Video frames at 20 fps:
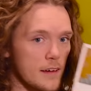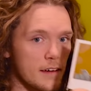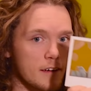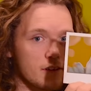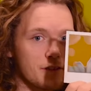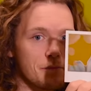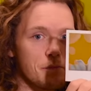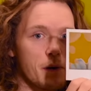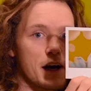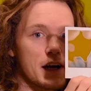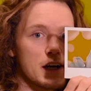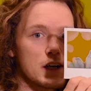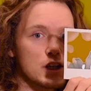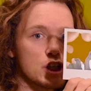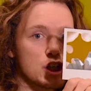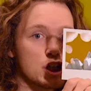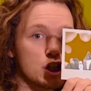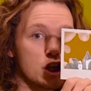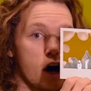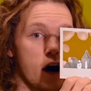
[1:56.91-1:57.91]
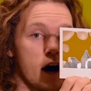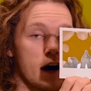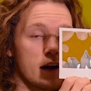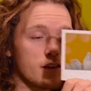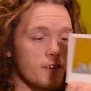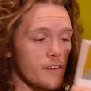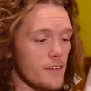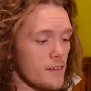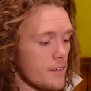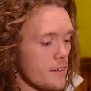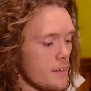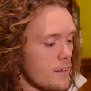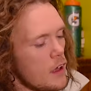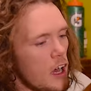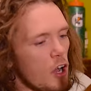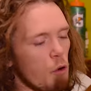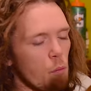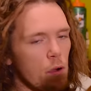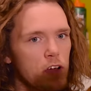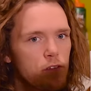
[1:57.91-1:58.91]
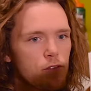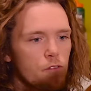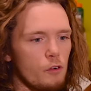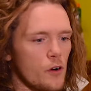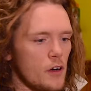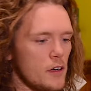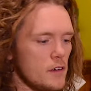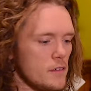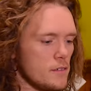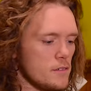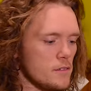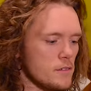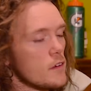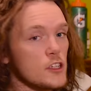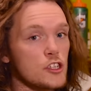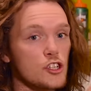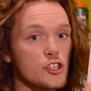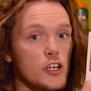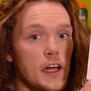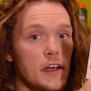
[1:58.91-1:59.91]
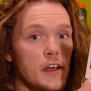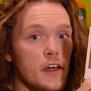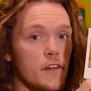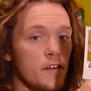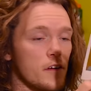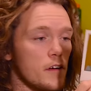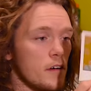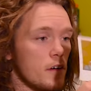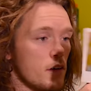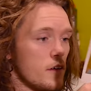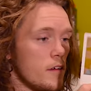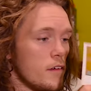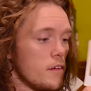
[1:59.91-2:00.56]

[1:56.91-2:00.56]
expired shot. I'll wait for it. Let's try another.